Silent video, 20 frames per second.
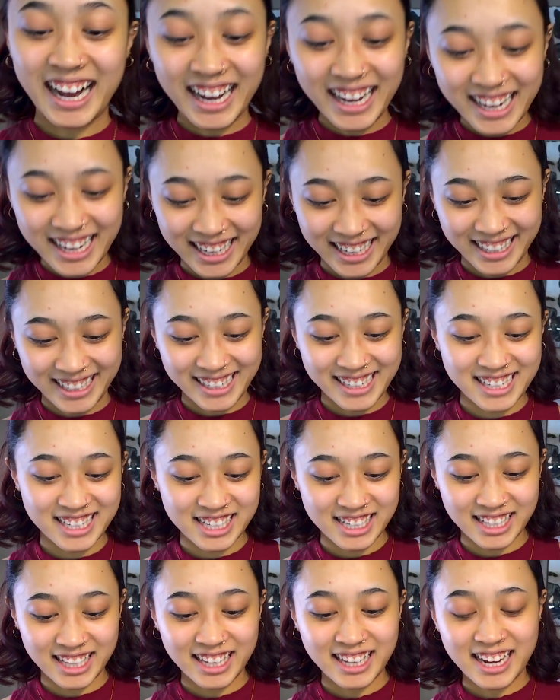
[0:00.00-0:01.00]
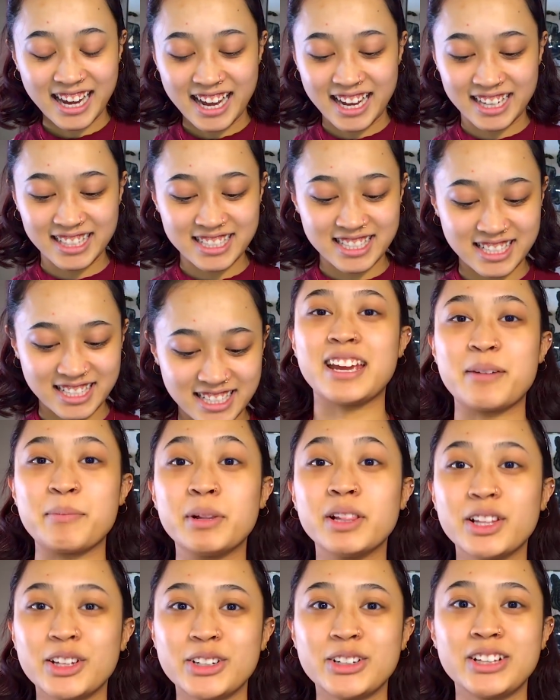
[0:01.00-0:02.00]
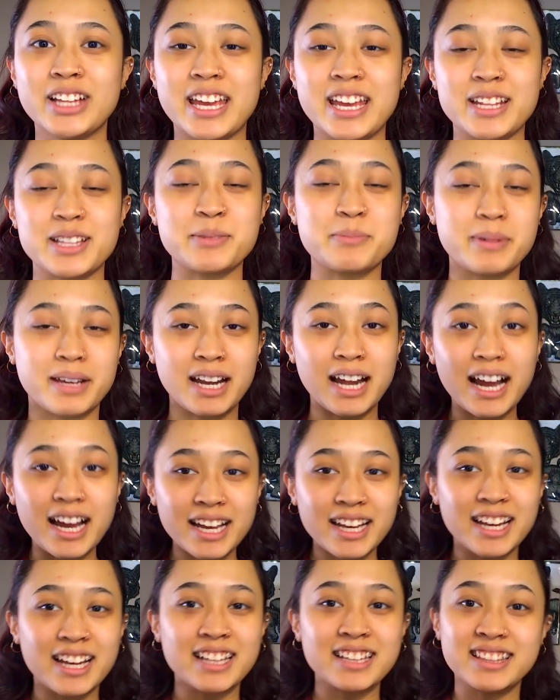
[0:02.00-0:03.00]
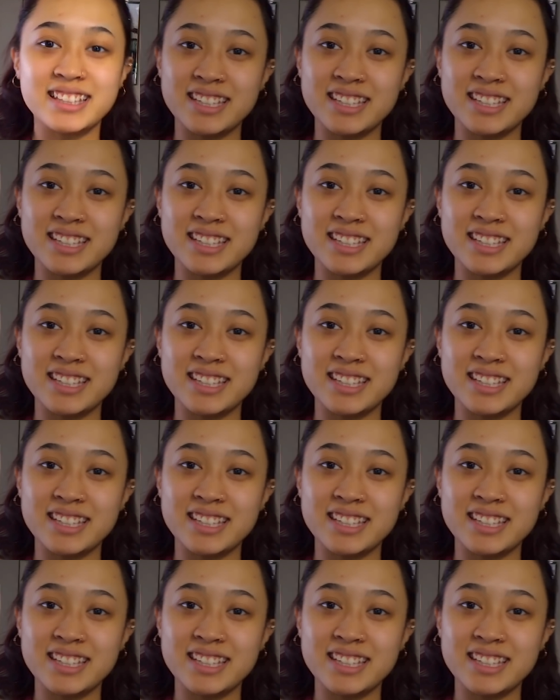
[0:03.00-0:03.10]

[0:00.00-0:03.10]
I'm a little late, but I got